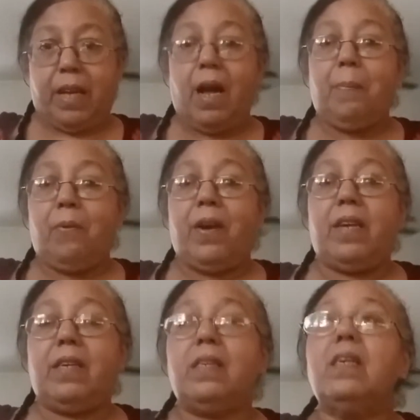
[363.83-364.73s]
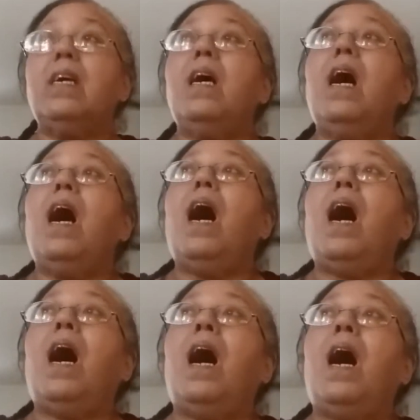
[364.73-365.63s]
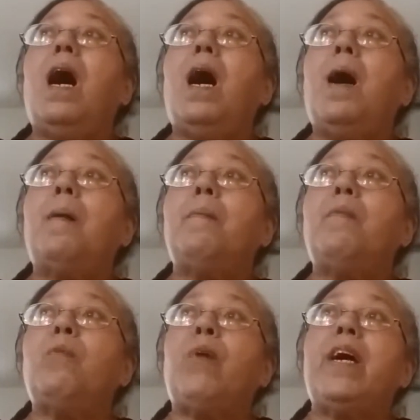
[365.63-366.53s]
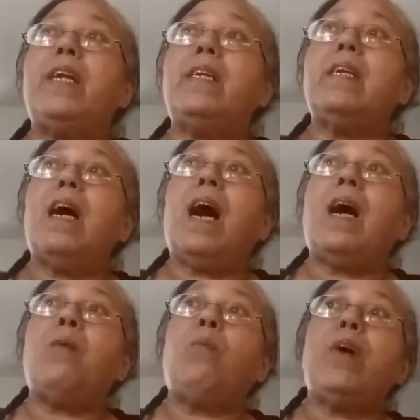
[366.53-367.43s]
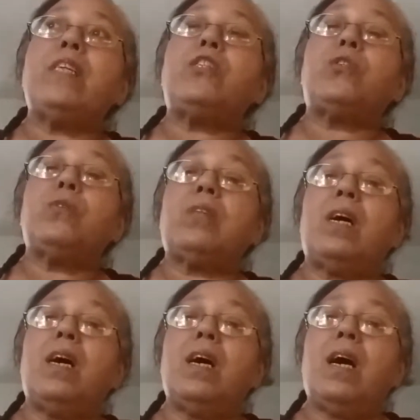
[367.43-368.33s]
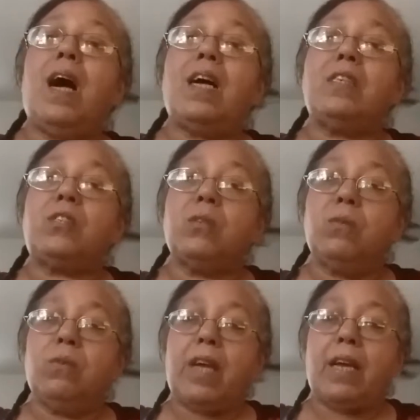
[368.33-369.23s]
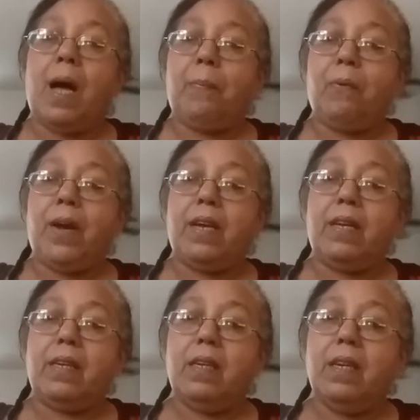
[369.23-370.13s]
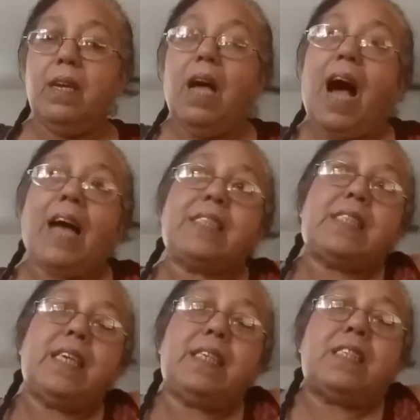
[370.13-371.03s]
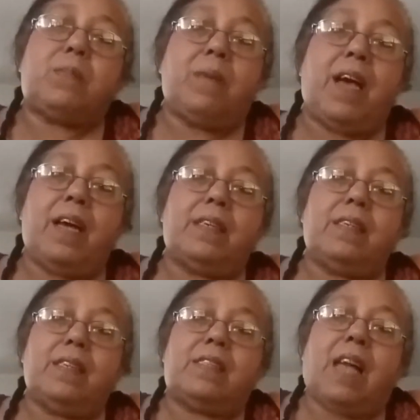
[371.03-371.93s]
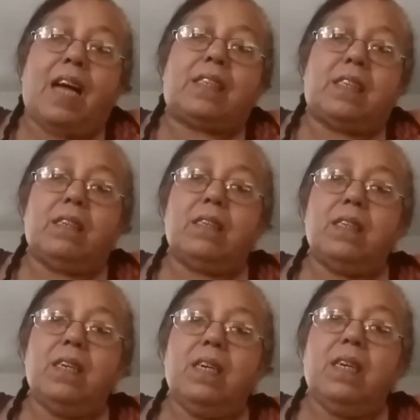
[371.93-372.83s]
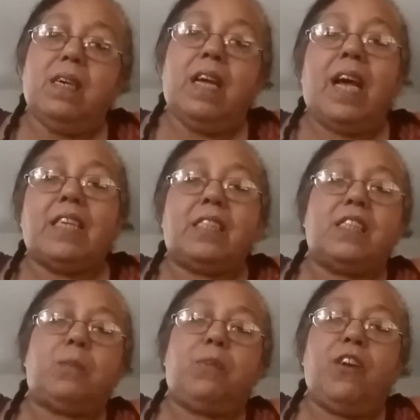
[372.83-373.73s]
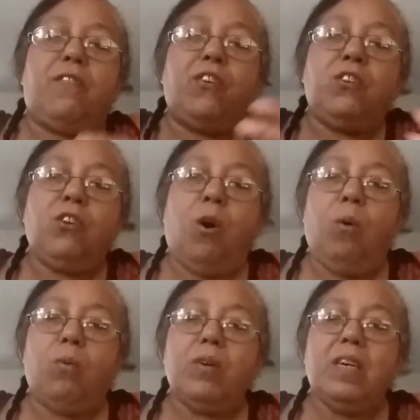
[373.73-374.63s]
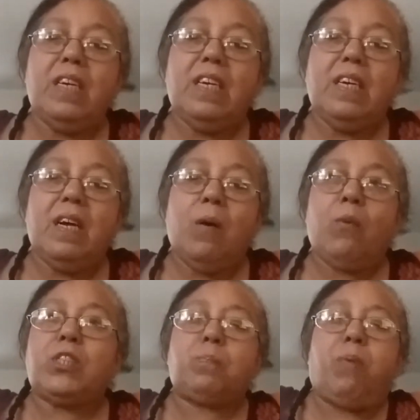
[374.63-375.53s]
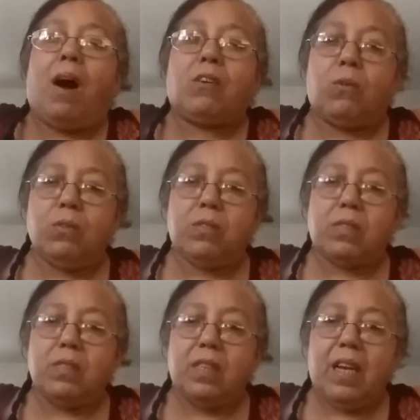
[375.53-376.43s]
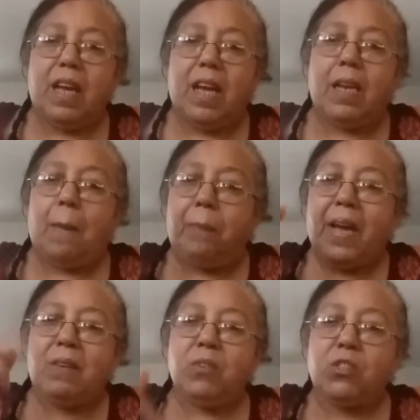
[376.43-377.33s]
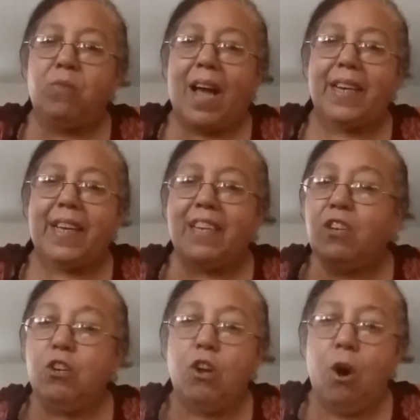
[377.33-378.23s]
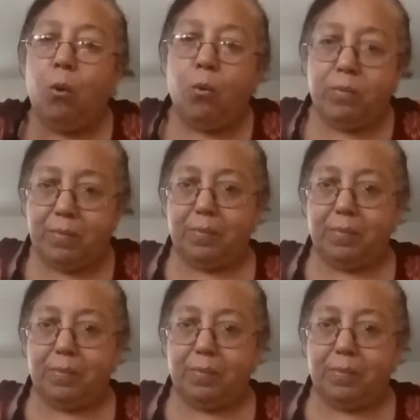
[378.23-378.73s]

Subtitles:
get operated. When I went to get operated, I see this man, this doctor. He has this beautiful no with sparkles, and a pen was writing it no.